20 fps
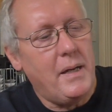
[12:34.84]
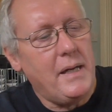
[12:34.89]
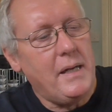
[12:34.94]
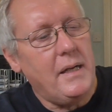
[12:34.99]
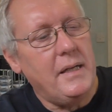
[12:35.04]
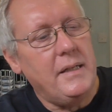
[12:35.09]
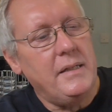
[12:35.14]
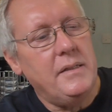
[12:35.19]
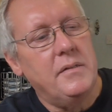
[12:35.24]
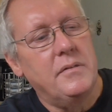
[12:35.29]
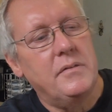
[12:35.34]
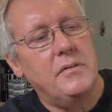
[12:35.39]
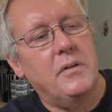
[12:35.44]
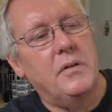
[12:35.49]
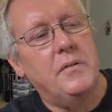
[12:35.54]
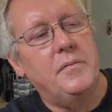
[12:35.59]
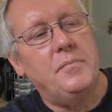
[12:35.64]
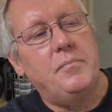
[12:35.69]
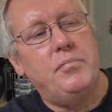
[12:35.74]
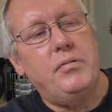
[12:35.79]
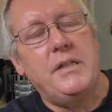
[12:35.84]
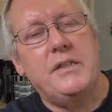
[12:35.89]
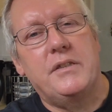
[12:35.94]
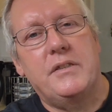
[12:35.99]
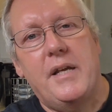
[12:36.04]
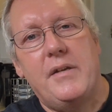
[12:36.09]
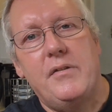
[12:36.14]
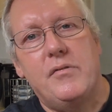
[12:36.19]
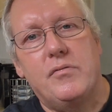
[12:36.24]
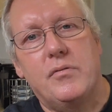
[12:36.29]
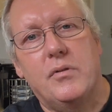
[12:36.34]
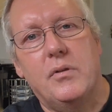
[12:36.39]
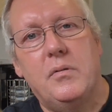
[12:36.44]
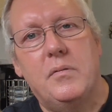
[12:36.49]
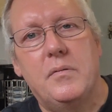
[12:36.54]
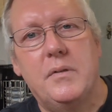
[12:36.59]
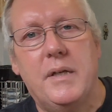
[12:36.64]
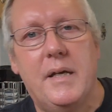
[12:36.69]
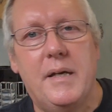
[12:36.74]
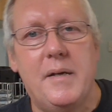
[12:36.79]
mainly sort of pretty
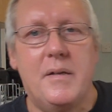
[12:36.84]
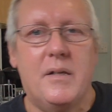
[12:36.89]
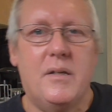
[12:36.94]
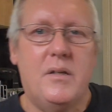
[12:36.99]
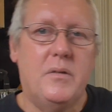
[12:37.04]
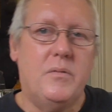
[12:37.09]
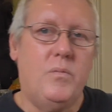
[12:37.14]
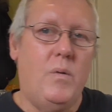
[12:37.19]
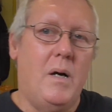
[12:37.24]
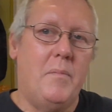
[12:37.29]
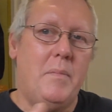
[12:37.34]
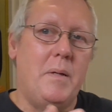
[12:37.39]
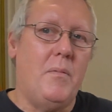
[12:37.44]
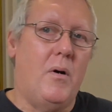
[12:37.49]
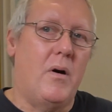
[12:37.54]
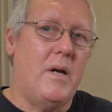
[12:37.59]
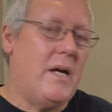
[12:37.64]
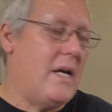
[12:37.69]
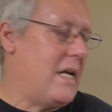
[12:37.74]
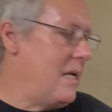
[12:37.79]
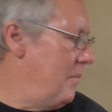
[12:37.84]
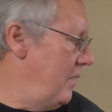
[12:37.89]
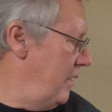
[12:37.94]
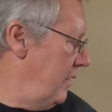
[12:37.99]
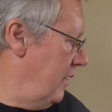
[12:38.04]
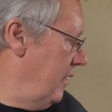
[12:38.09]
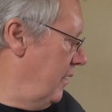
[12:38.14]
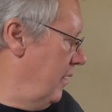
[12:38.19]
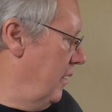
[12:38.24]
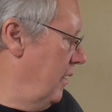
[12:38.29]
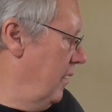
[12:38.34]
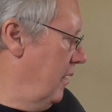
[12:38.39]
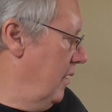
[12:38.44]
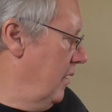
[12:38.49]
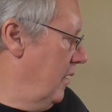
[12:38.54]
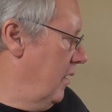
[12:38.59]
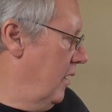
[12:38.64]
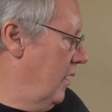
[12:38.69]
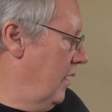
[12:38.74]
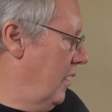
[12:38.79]
central. Yeah, it could well be my aiming.
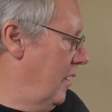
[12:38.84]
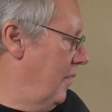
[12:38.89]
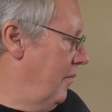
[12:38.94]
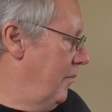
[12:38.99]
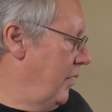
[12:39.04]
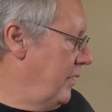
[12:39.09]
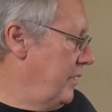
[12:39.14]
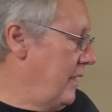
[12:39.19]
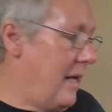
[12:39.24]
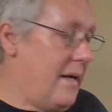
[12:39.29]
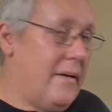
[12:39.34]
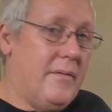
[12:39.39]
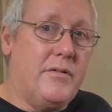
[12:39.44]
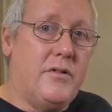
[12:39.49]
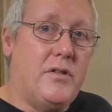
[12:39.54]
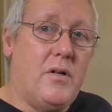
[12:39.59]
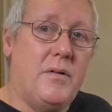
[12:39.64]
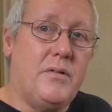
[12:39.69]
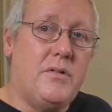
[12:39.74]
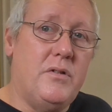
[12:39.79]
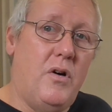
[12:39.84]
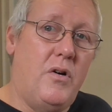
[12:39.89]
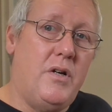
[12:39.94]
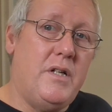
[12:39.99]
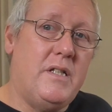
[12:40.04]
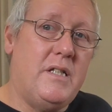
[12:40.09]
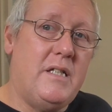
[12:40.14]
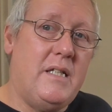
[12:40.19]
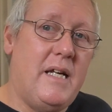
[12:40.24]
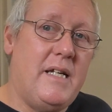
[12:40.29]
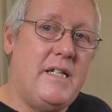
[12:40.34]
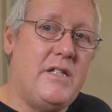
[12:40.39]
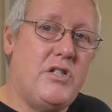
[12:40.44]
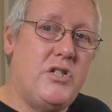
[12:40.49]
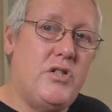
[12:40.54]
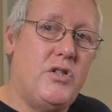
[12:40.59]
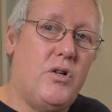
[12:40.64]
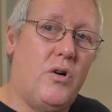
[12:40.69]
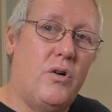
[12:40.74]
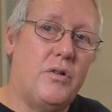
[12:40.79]
But yeah, so it's 98
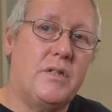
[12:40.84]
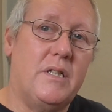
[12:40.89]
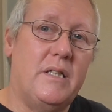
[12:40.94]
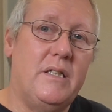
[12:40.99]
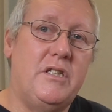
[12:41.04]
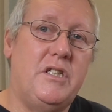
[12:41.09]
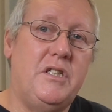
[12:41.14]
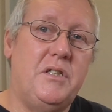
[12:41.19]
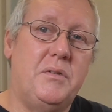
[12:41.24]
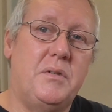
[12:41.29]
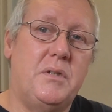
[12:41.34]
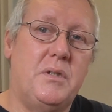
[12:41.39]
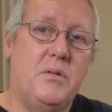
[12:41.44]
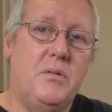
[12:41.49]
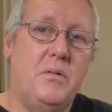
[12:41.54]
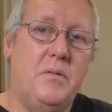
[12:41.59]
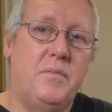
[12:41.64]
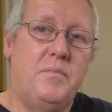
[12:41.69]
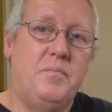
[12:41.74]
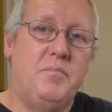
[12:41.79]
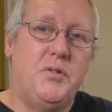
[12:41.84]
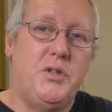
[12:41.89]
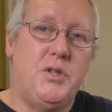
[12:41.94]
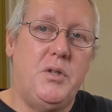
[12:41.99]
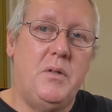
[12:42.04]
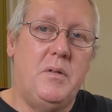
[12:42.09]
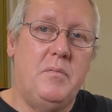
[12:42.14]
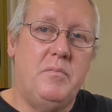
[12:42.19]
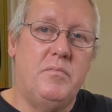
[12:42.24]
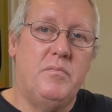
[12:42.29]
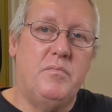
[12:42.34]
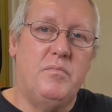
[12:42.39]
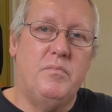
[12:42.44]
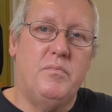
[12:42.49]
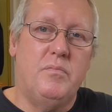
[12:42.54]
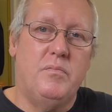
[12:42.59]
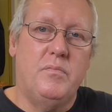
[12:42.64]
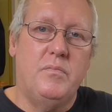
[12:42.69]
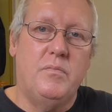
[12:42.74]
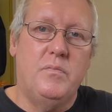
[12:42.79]
shots and she's still shooting
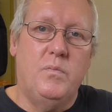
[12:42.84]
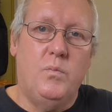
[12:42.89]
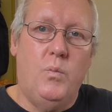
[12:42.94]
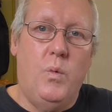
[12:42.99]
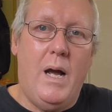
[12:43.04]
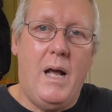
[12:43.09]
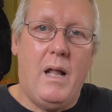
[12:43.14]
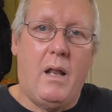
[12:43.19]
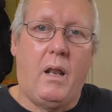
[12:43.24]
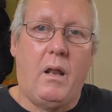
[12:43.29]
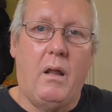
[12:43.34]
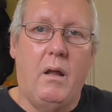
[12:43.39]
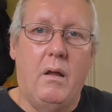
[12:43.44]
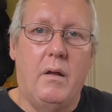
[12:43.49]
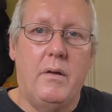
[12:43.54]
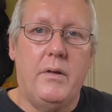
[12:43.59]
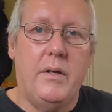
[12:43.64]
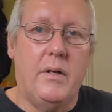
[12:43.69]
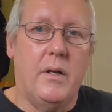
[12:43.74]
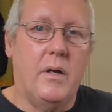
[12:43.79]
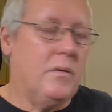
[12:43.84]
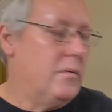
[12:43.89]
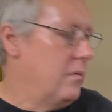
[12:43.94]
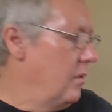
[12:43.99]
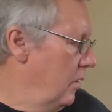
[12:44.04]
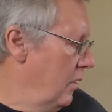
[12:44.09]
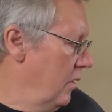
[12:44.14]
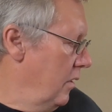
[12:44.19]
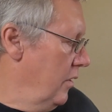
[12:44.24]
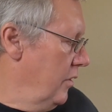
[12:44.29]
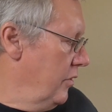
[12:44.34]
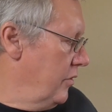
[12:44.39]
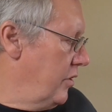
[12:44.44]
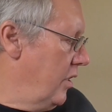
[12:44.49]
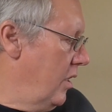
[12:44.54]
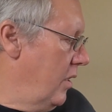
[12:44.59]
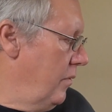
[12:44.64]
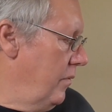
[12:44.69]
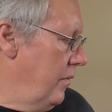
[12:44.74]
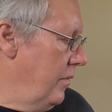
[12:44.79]
well, you know.
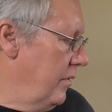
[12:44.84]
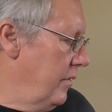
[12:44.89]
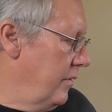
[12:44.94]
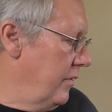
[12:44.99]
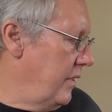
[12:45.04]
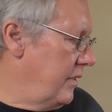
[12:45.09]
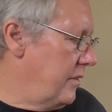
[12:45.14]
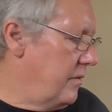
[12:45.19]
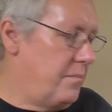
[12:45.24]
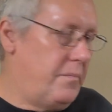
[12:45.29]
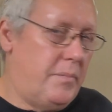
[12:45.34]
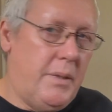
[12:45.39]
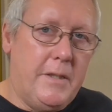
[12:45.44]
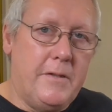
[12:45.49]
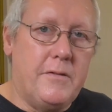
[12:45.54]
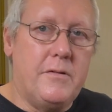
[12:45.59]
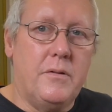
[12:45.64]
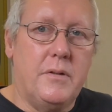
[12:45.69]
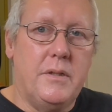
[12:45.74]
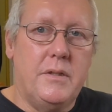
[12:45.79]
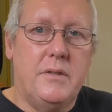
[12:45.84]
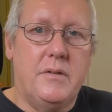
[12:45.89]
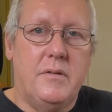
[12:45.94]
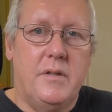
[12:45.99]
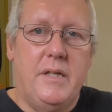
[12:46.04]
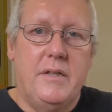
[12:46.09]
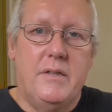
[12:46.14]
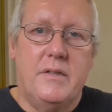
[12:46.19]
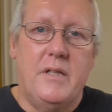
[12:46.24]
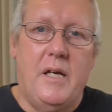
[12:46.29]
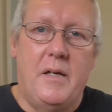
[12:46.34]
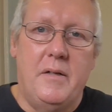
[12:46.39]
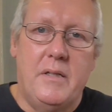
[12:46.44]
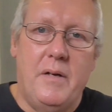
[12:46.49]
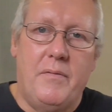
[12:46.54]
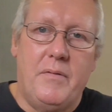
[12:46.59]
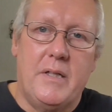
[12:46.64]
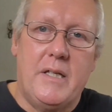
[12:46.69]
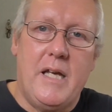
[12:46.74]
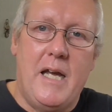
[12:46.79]
So this pistol is
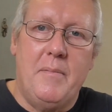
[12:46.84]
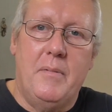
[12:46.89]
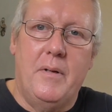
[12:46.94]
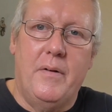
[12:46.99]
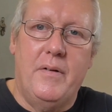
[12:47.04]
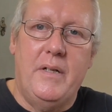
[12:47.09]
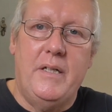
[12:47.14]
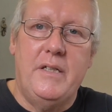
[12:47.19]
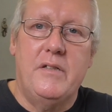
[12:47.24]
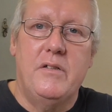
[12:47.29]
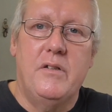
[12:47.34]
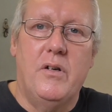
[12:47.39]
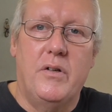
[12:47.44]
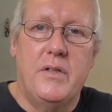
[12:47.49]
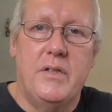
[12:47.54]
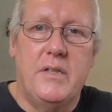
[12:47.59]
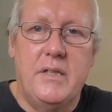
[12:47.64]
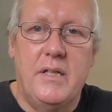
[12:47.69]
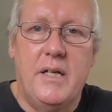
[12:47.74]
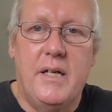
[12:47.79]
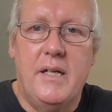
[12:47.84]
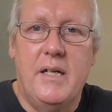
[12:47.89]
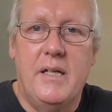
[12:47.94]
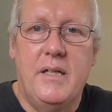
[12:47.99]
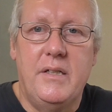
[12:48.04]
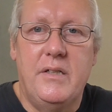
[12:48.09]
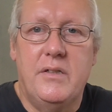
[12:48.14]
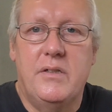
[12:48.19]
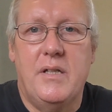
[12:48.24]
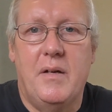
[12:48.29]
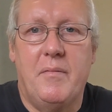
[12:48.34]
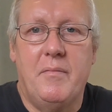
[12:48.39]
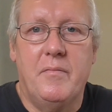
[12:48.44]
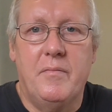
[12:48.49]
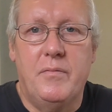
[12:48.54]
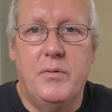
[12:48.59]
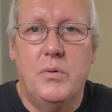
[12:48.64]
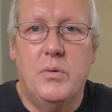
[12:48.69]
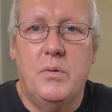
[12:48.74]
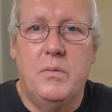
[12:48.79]
definitely capable of at least 98, at least 7
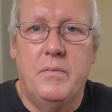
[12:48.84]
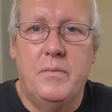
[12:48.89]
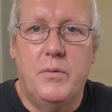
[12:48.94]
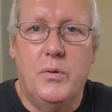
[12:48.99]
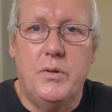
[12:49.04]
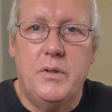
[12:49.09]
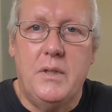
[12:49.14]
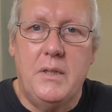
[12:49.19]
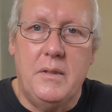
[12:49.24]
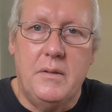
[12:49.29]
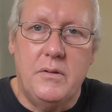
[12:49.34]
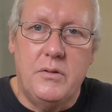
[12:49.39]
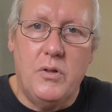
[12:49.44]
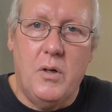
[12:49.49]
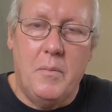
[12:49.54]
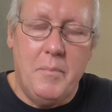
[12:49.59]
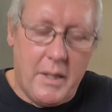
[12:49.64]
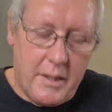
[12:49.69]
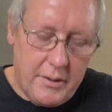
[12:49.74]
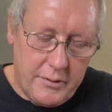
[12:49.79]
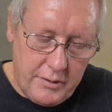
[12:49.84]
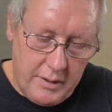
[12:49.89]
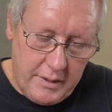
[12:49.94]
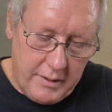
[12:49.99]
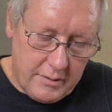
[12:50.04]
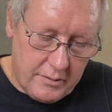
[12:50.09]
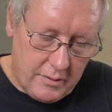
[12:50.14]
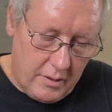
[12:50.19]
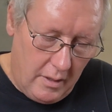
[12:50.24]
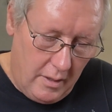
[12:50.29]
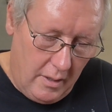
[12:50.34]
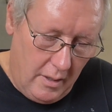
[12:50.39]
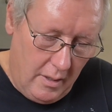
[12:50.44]
full 14 shot magazines.